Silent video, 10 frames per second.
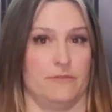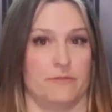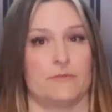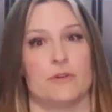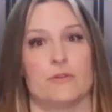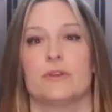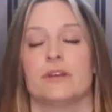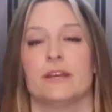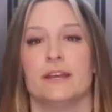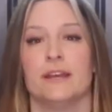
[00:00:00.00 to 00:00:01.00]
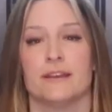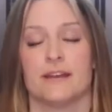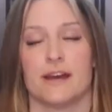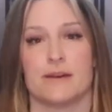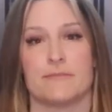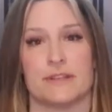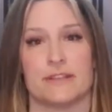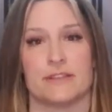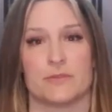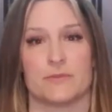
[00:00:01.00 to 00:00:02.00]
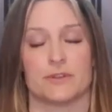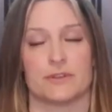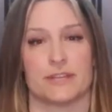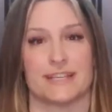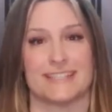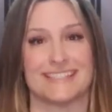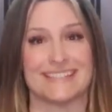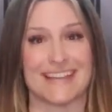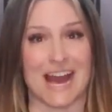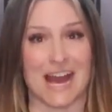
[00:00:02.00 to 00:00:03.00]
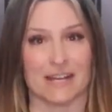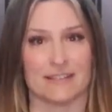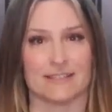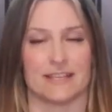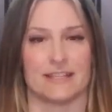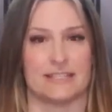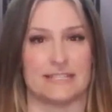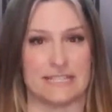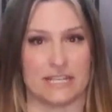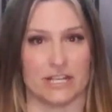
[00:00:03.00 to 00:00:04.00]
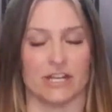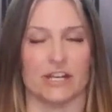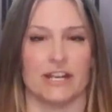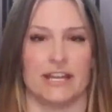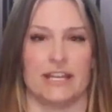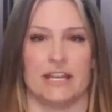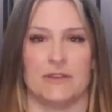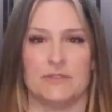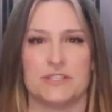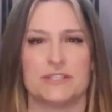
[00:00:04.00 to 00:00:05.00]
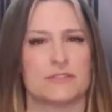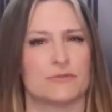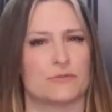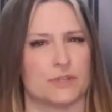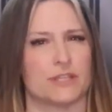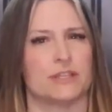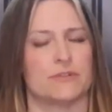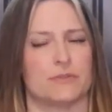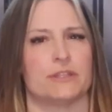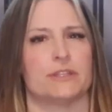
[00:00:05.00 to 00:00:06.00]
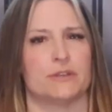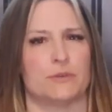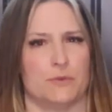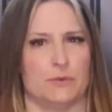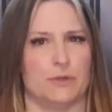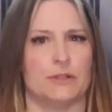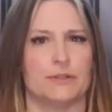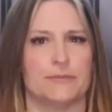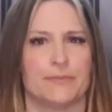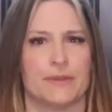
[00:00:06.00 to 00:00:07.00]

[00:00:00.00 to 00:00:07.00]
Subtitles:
of the road. And then there were like stags and deer, and it was just really, really cool.